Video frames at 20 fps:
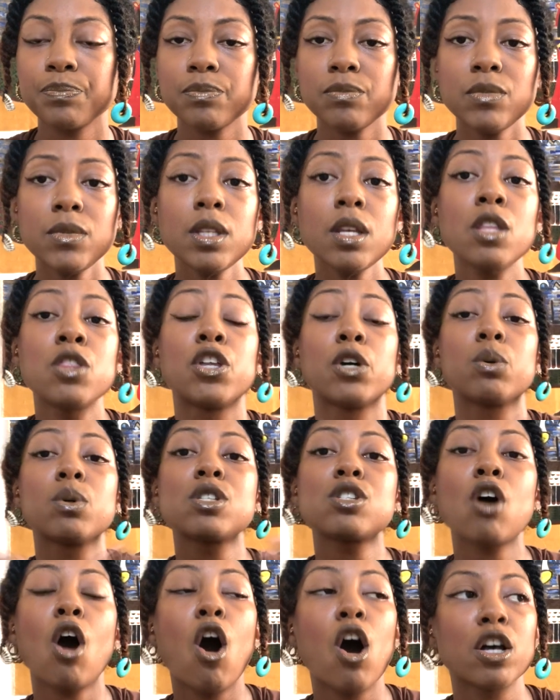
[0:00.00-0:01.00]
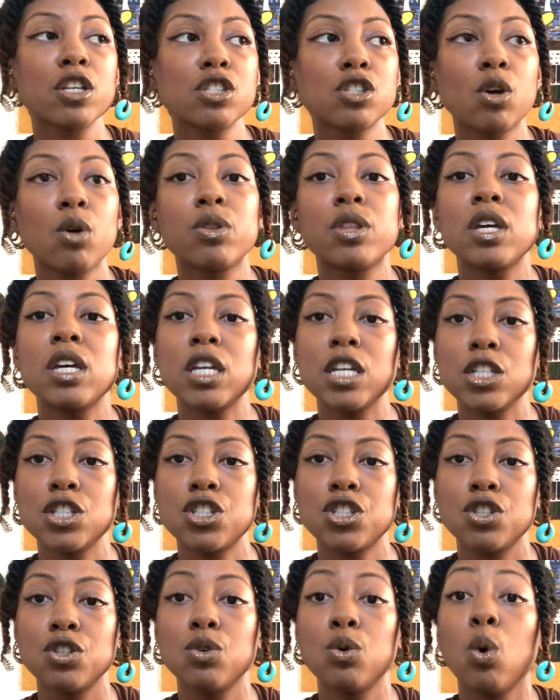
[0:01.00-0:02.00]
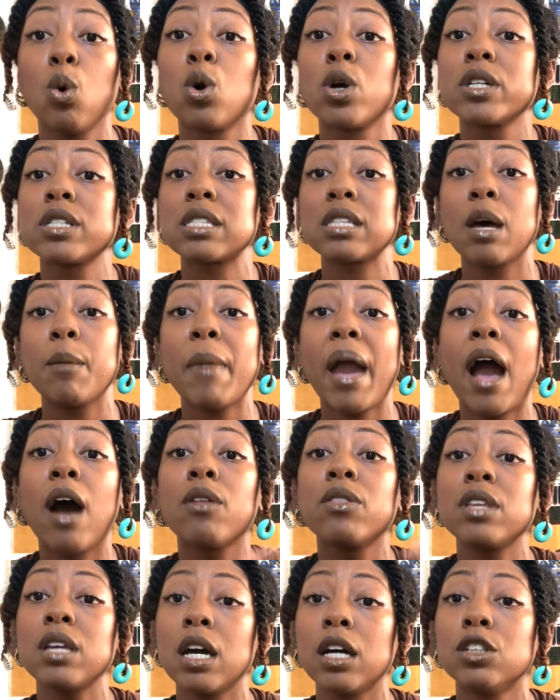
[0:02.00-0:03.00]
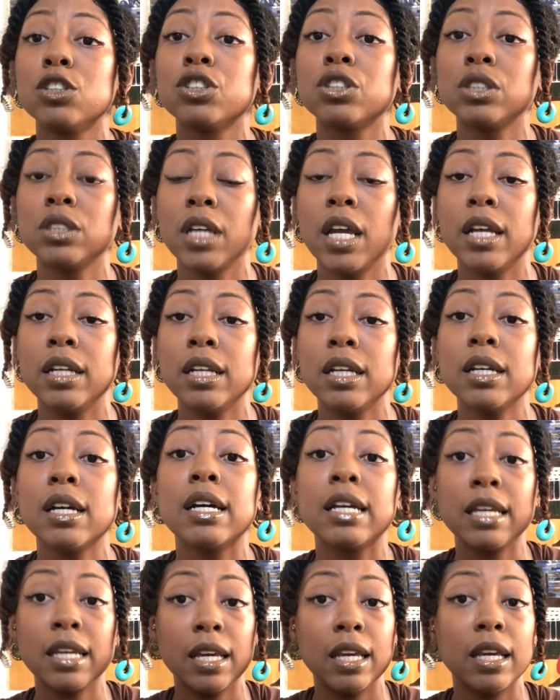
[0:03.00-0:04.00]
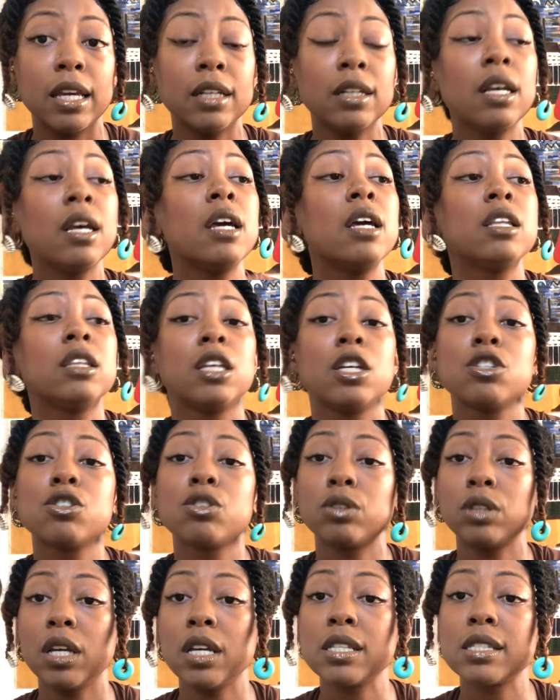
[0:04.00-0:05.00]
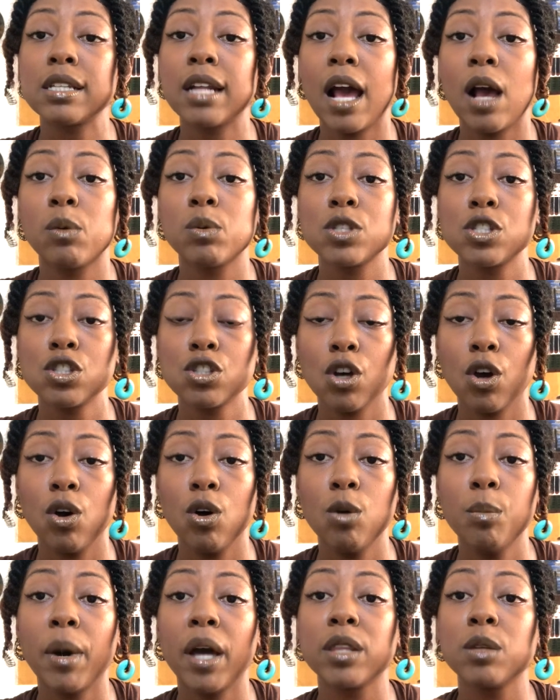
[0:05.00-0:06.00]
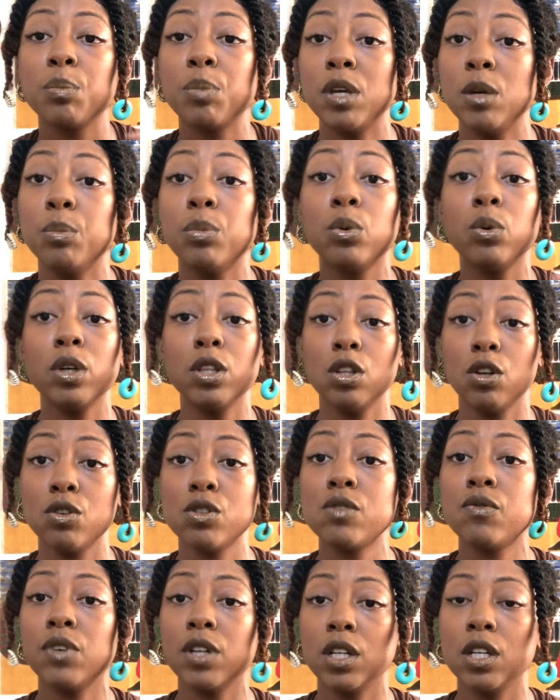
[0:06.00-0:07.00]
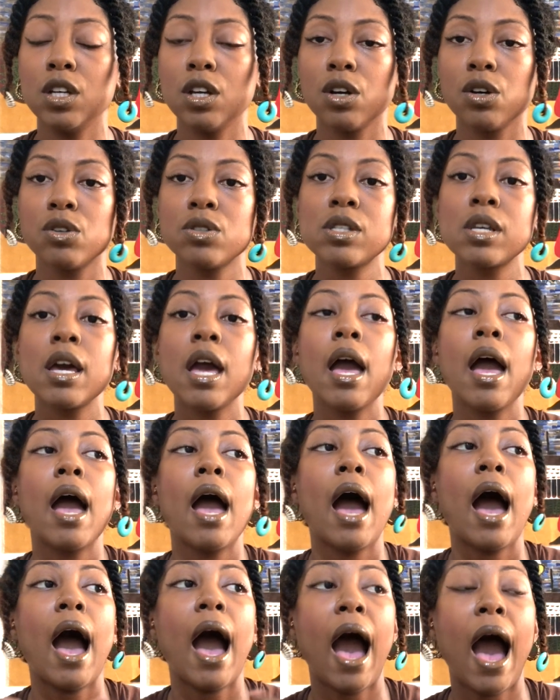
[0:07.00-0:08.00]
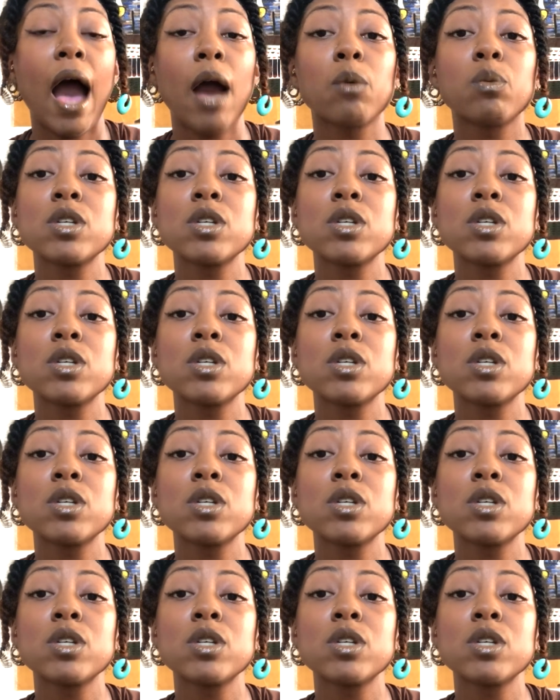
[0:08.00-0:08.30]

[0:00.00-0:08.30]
There was also the issue, or somehow the understanding, again, these are things that I was told by the people in those videos. I was